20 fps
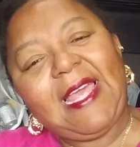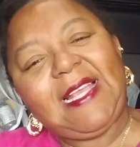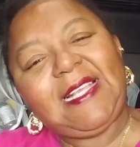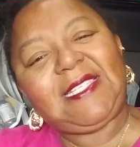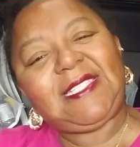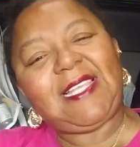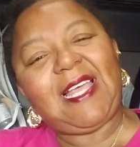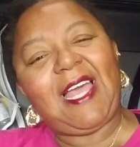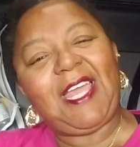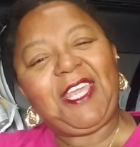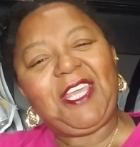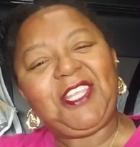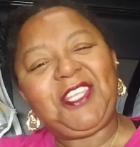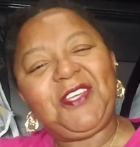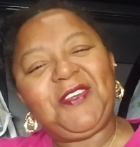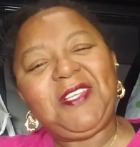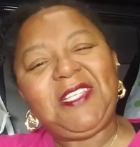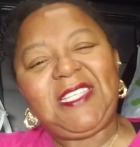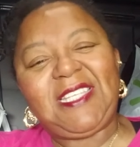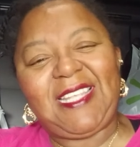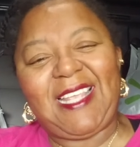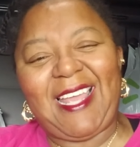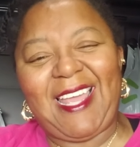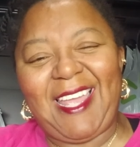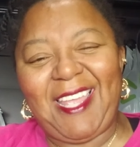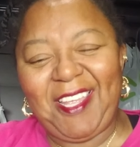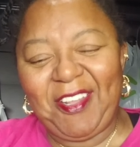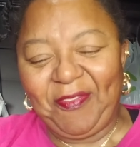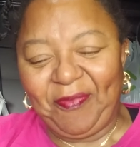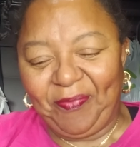How you doing
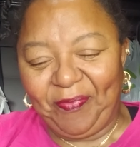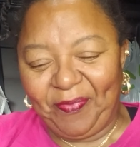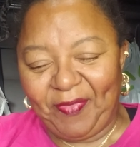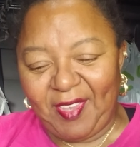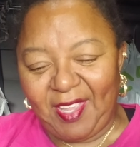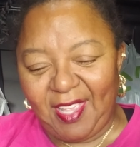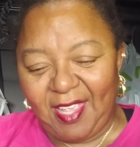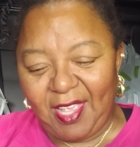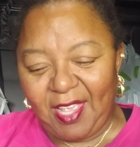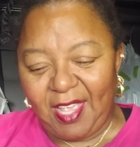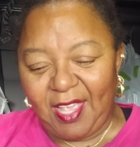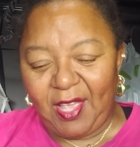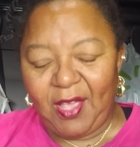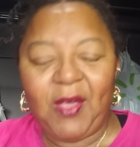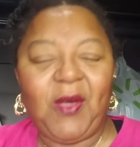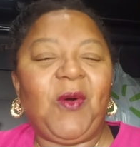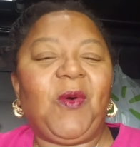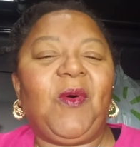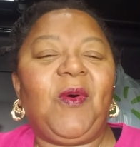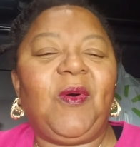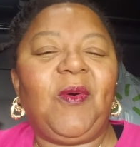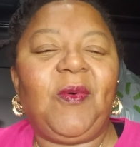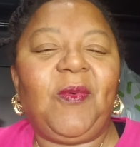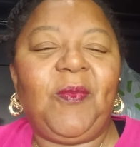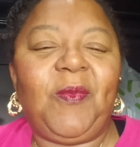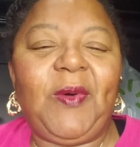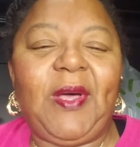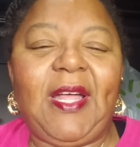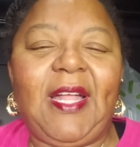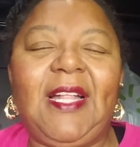today?
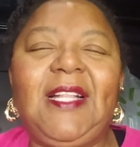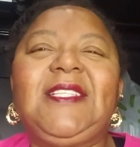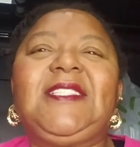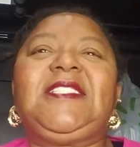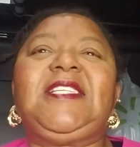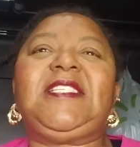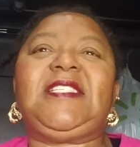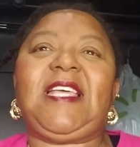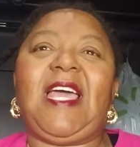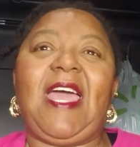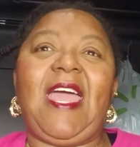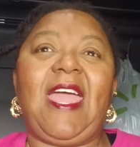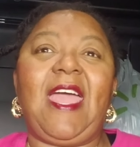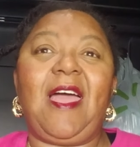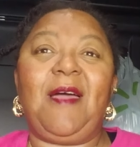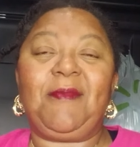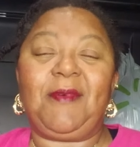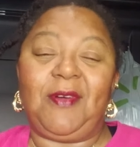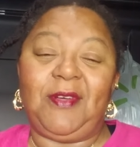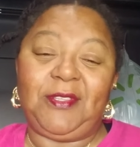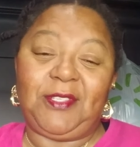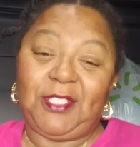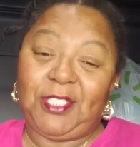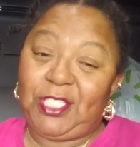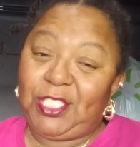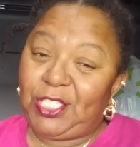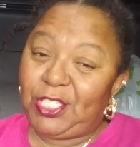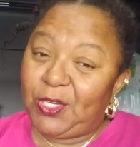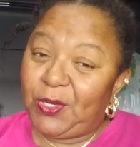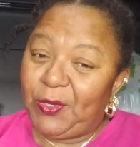Well, today I'm going to
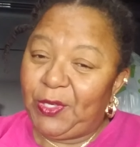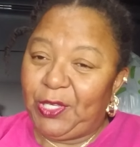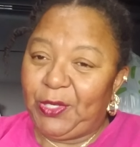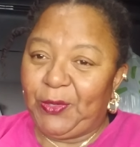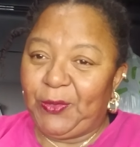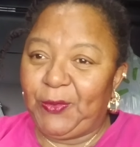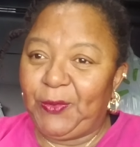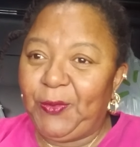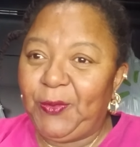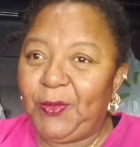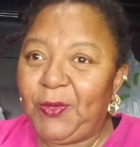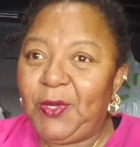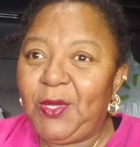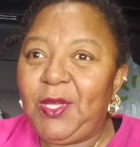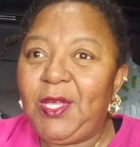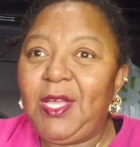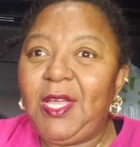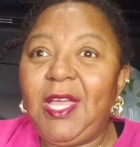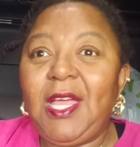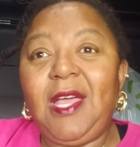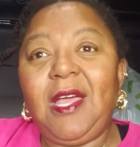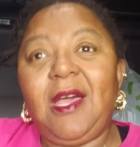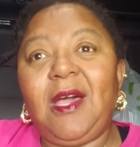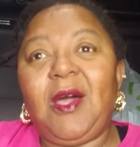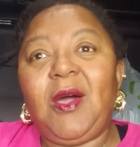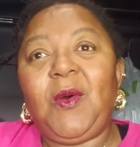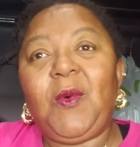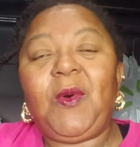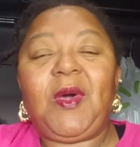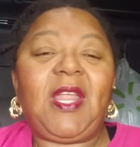show you
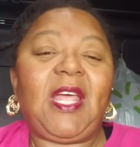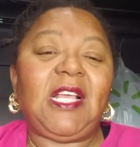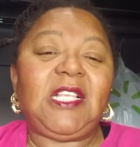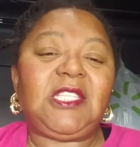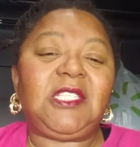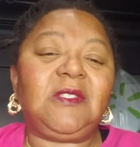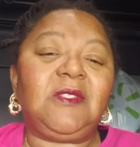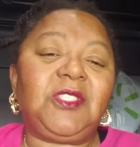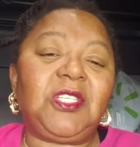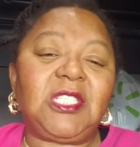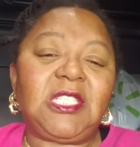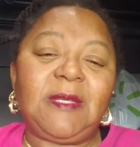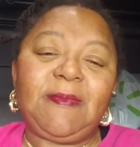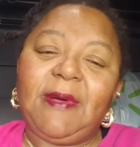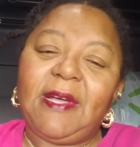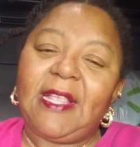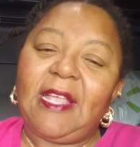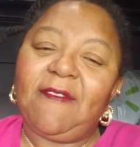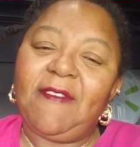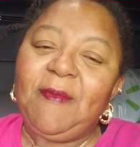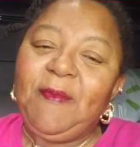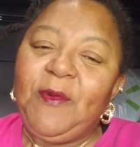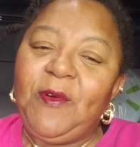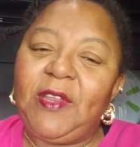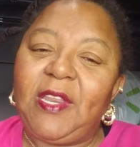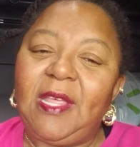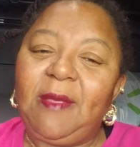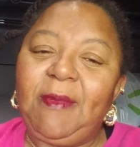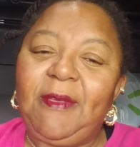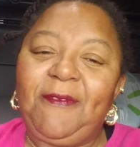what I do just about every
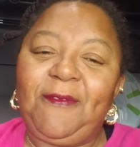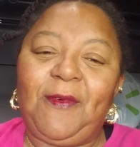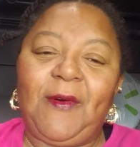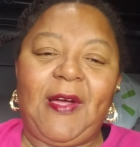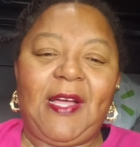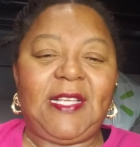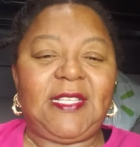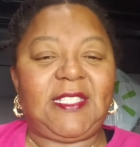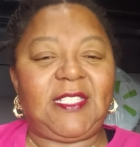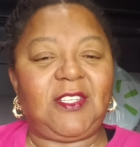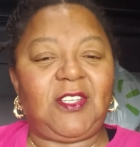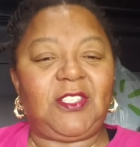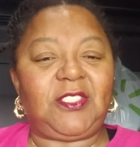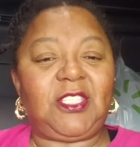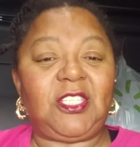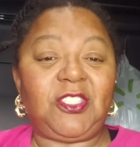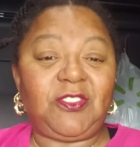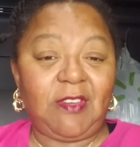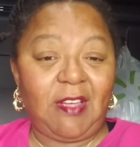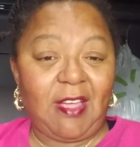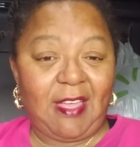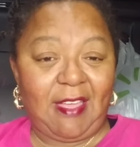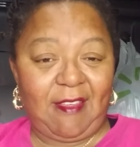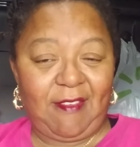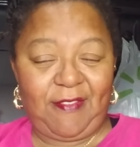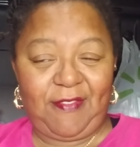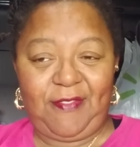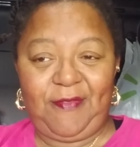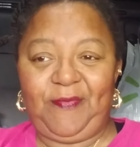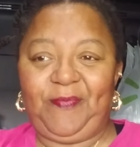morning before I start to
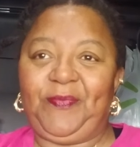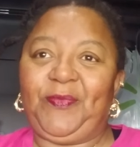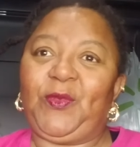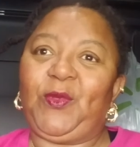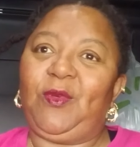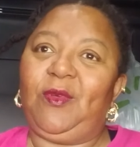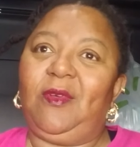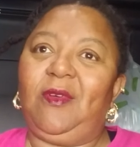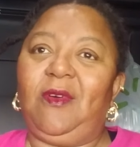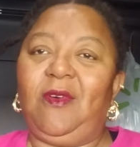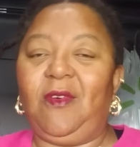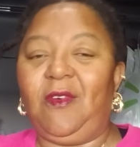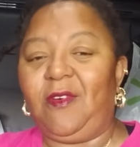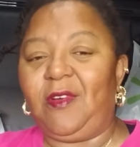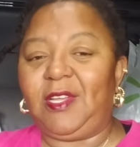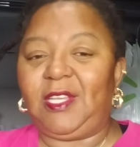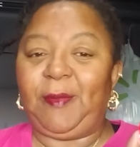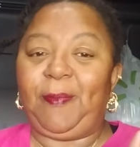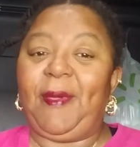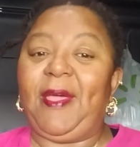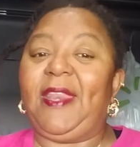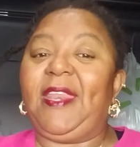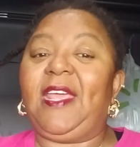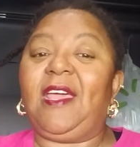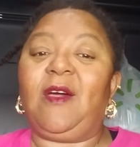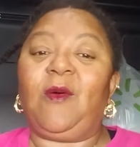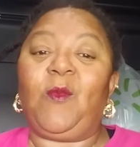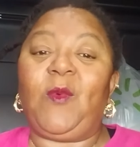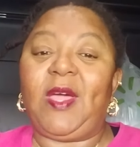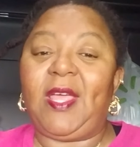drive, or depending
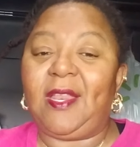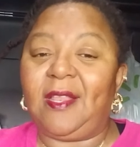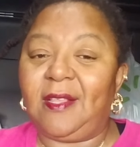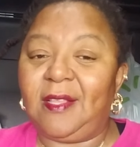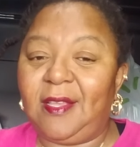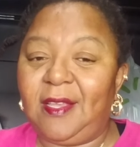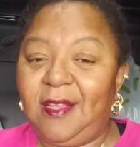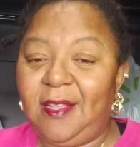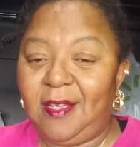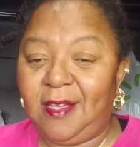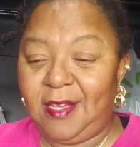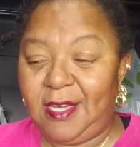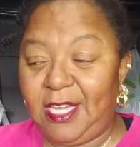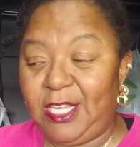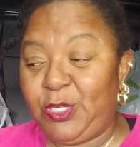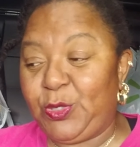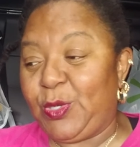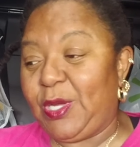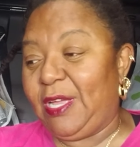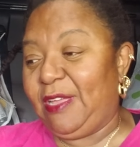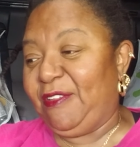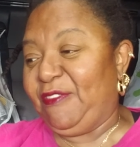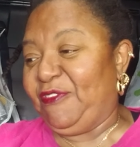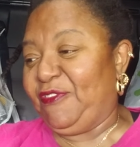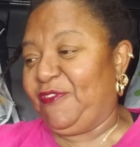on when I drive.